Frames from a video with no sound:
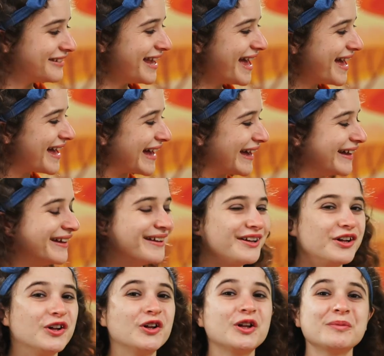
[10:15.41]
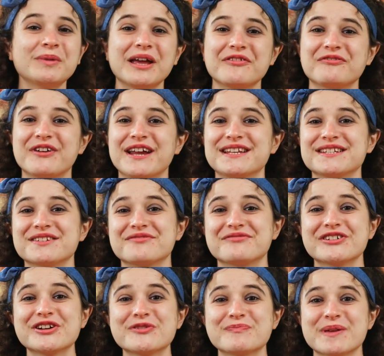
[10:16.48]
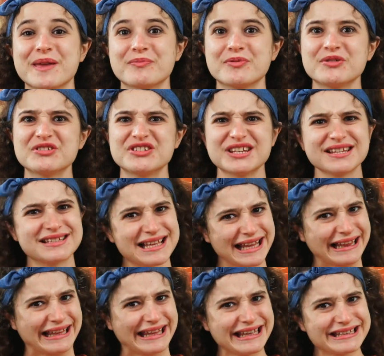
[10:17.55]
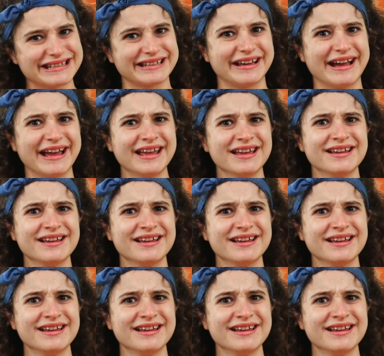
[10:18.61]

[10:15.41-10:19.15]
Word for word: Yeah, all my friends are real people, just like the kids and I,